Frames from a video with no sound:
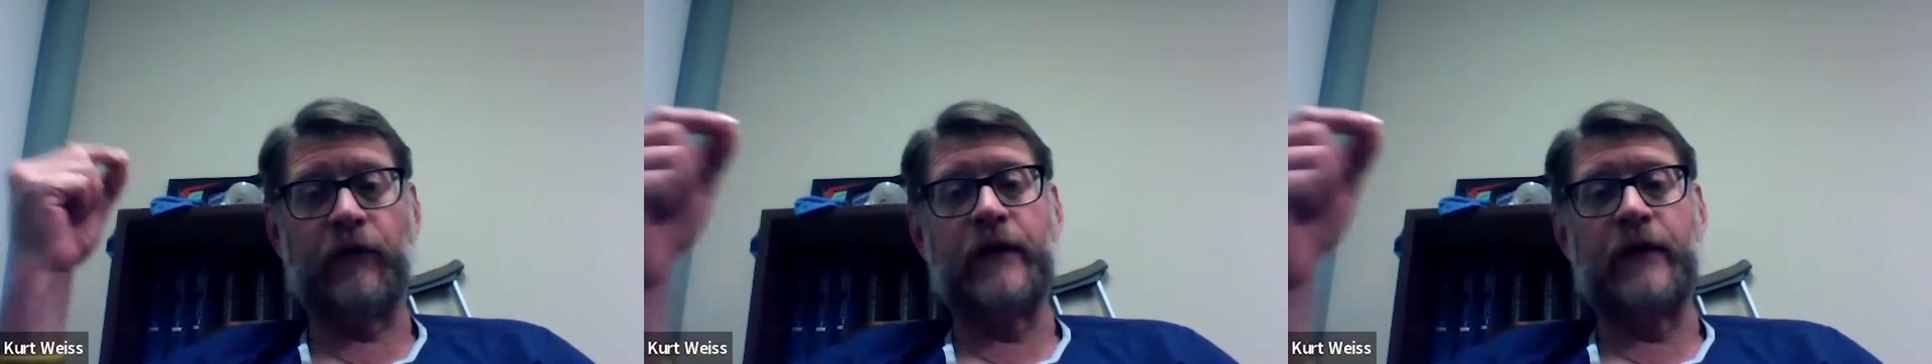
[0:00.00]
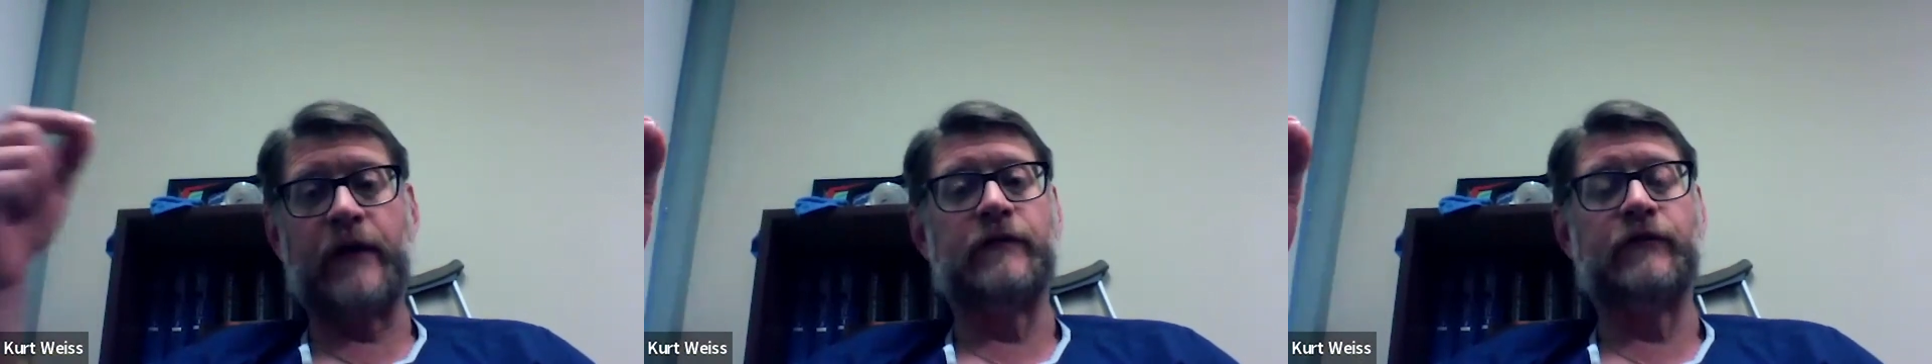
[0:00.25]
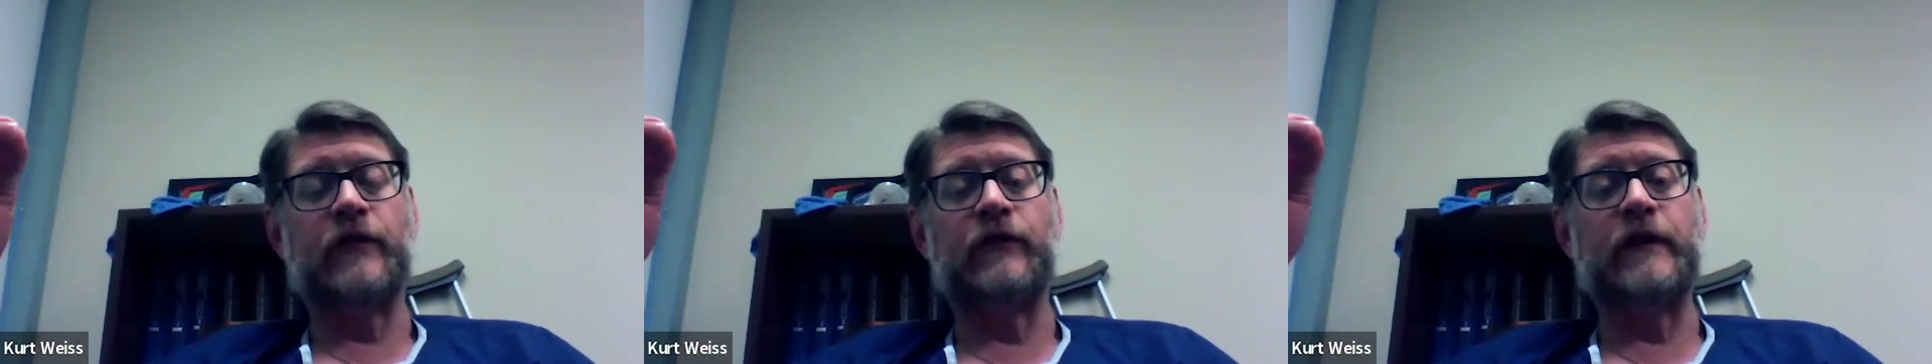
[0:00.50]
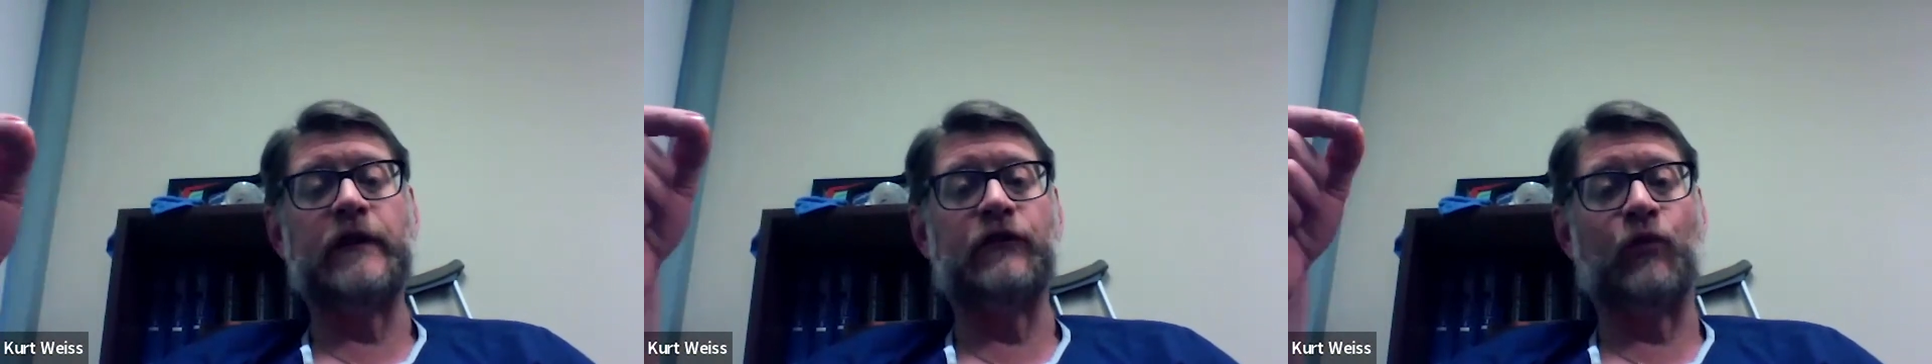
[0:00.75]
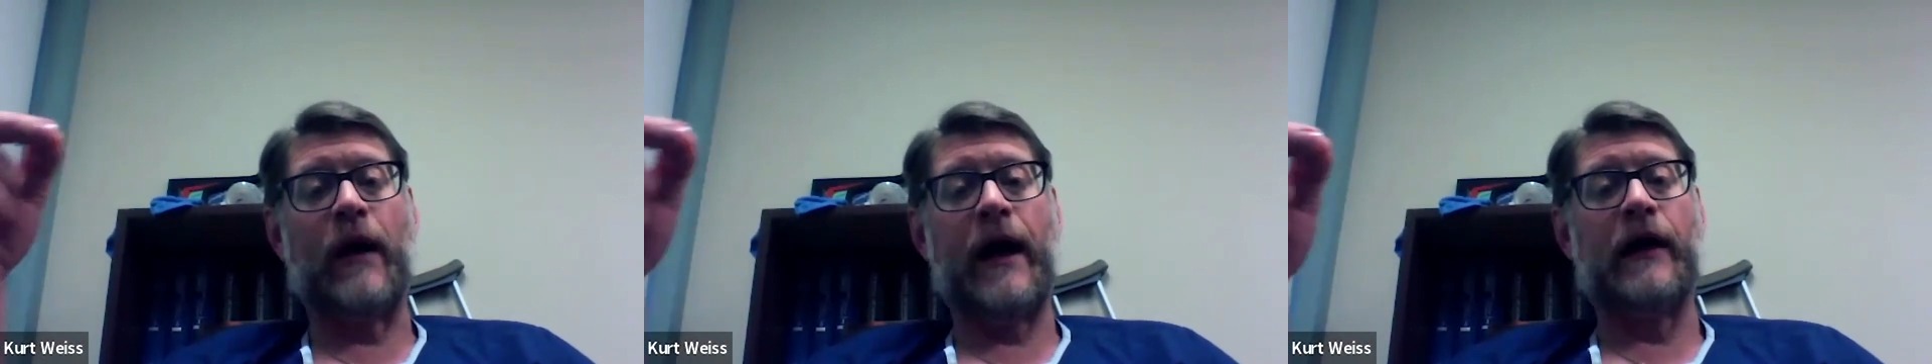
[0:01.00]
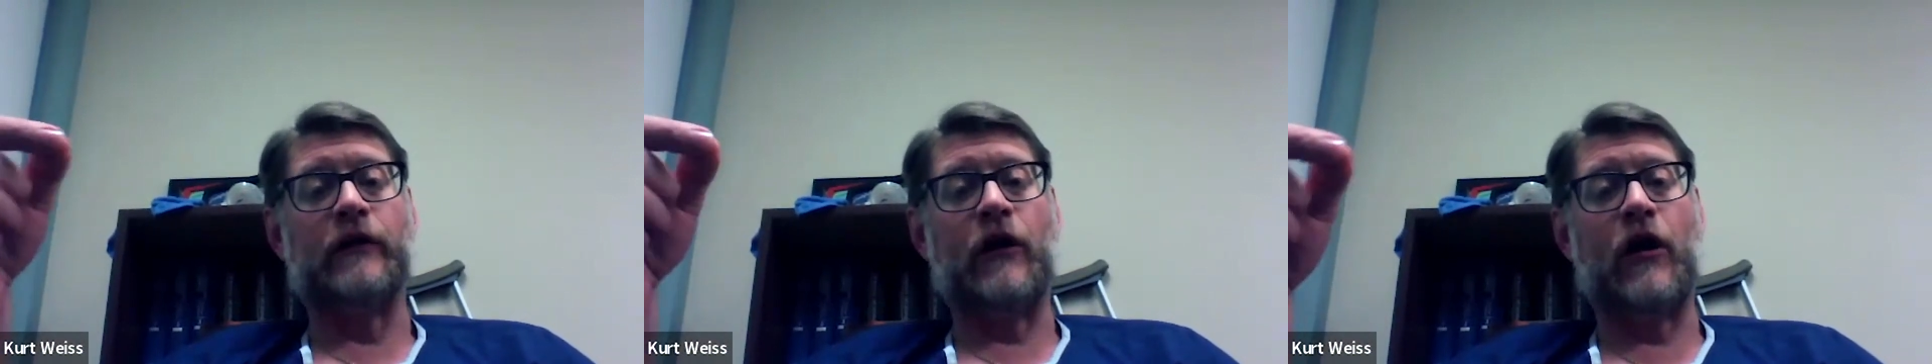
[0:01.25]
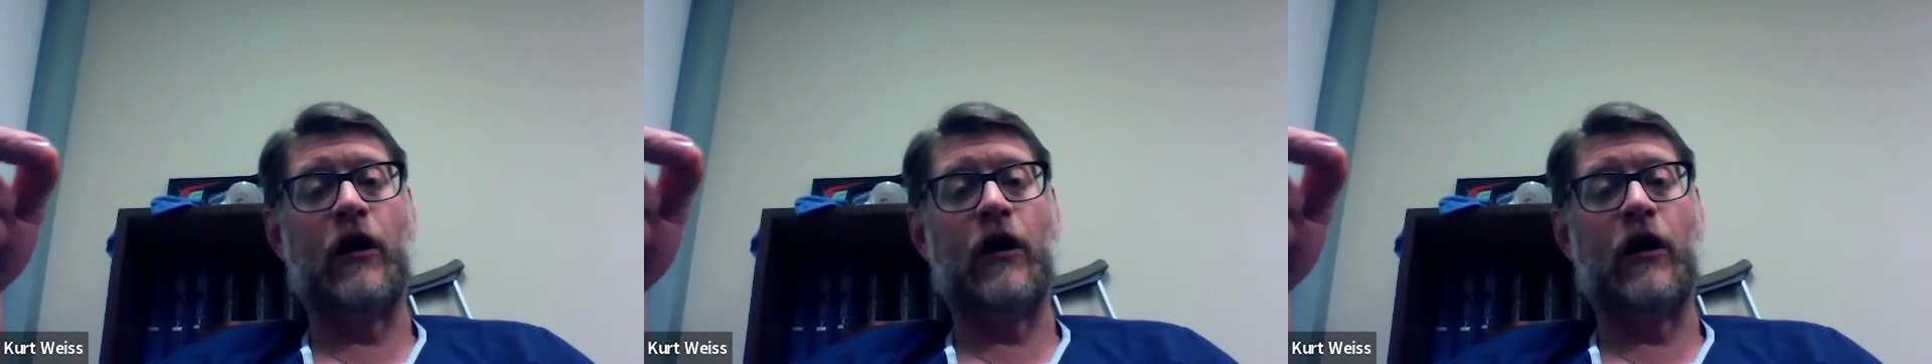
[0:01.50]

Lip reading: progression of disease while